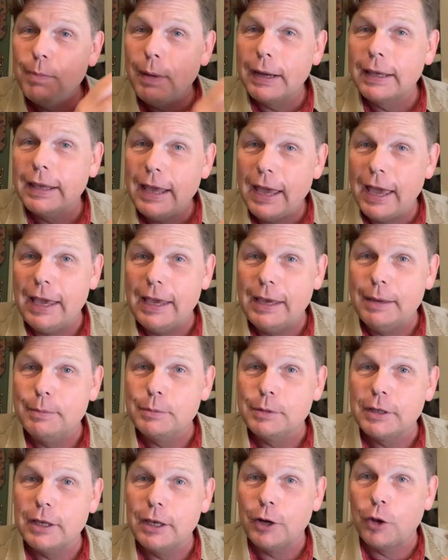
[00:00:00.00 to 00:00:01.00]
my
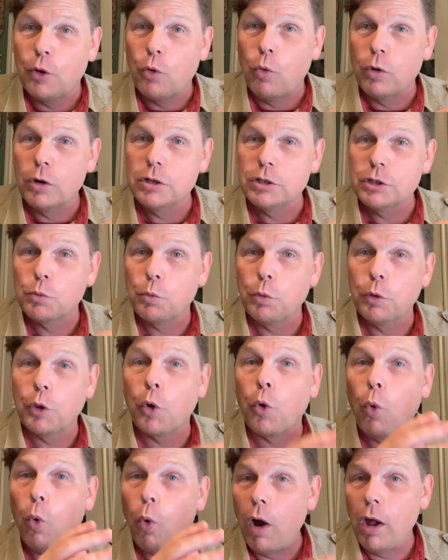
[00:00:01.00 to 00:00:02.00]
games in accordance with the
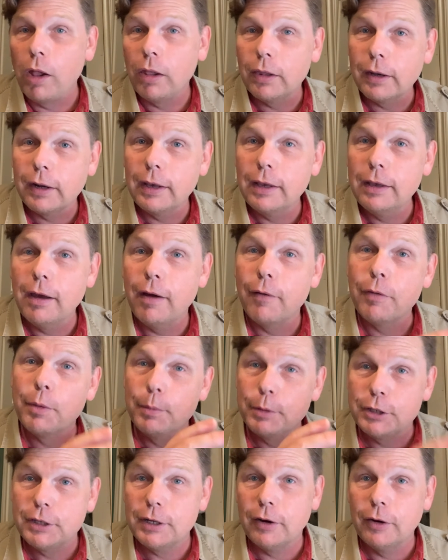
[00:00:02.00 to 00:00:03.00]
quality of the
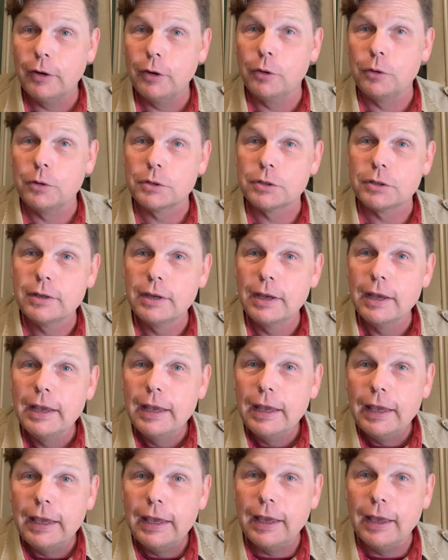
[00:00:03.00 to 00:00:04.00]
materials
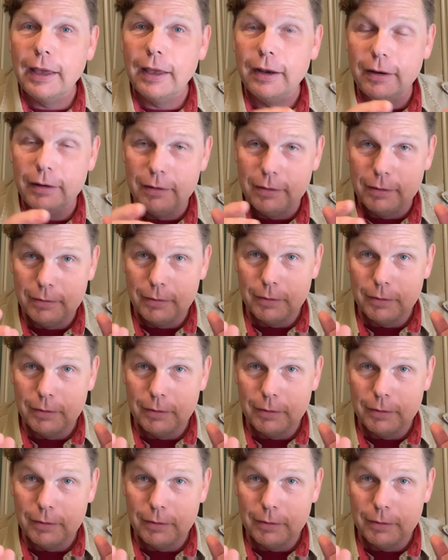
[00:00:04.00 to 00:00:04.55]
in